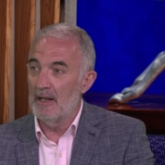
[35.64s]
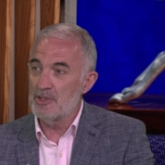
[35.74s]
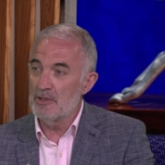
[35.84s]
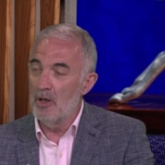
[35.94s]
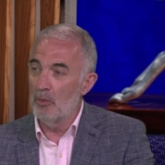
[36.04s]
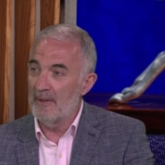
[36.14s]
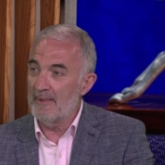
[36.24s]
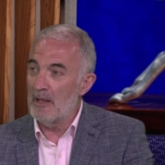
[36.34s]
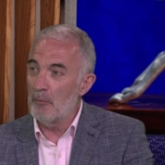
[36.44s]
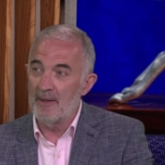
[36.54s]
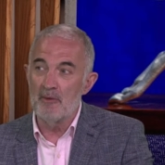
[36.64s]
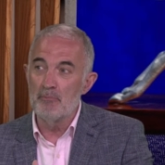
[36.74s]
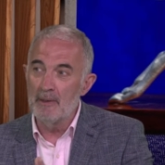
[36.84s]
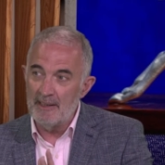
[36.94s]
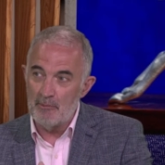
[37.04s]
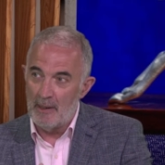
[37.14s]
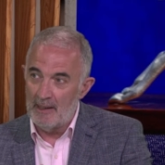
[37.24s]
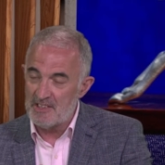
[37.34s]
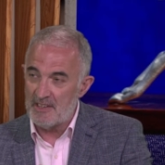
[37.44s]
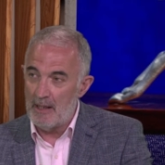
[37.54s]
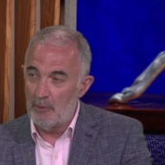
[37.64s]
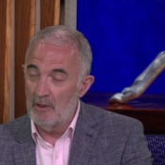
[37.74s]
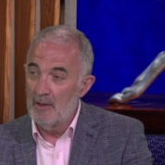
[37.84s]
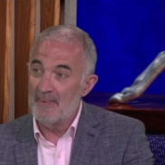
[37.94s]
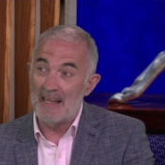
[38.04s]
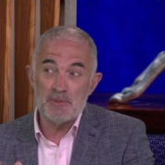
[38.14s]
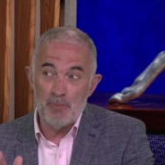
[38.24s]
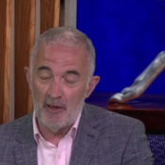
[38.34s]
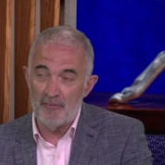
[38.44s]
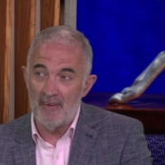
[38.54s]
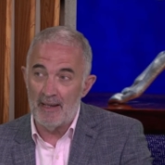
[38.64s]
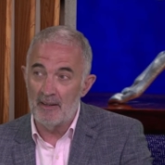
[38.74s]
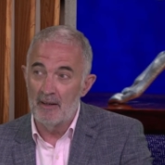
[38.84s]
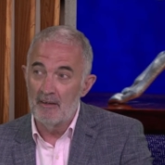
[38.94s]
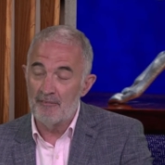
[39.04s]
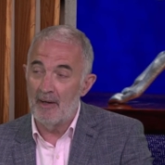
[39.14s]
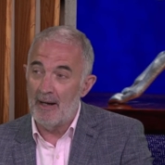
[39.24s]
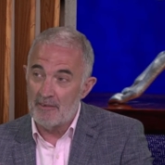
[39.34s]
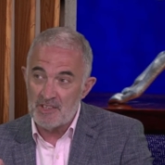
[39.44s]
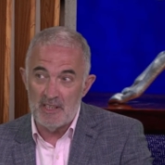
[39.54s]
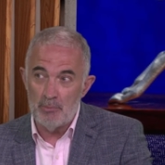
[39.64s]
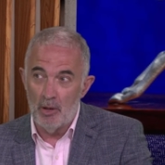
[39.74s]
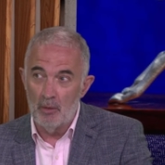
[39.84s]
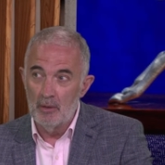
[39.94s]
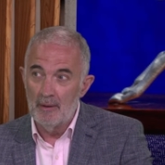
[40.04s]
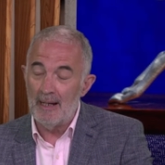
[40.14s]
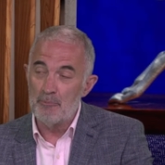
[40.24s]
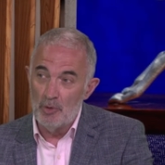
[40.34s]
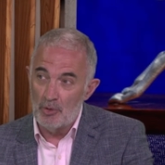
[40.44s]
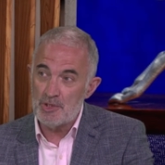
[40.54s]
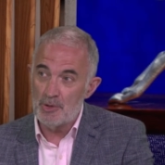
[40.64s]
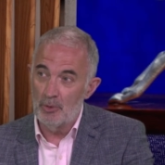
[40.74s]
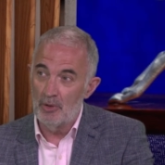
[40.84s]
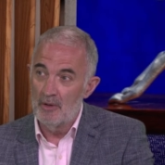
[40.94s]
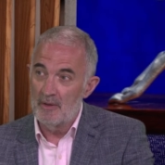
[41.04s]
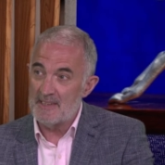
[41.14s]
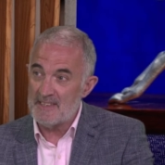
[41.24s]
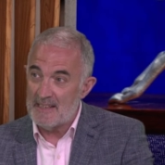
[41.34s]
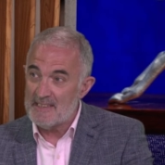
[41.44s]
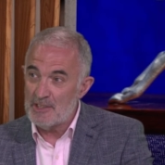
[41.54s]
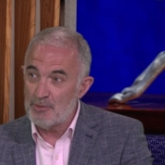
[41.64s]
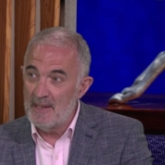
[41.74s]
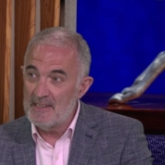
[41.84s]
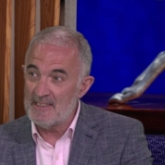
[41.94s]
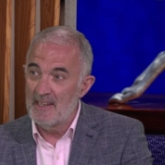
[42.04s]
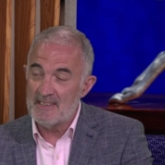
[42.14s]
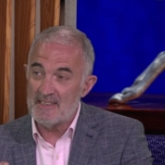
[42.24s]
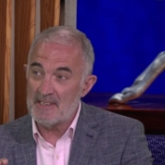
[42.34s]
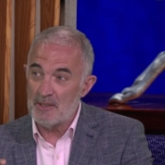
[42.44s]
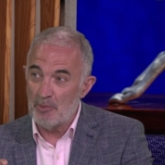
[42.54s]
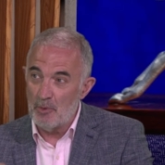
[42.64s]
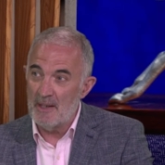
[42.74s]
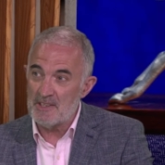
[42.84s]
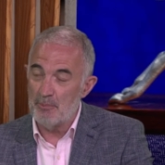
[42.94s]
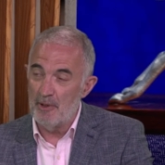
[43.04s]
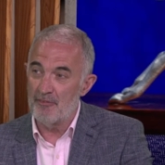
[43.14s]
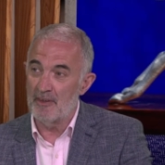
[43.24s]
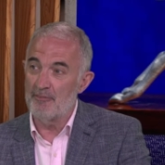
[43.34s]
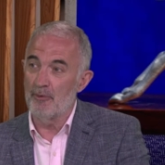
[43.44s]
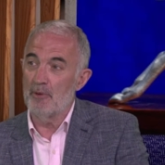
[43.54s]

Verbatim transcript: as you know, Nick. They went a yes. million miles an hour. That's perfect for Arecibo I'm not sure that Saturday's race sets up quite so perfectly for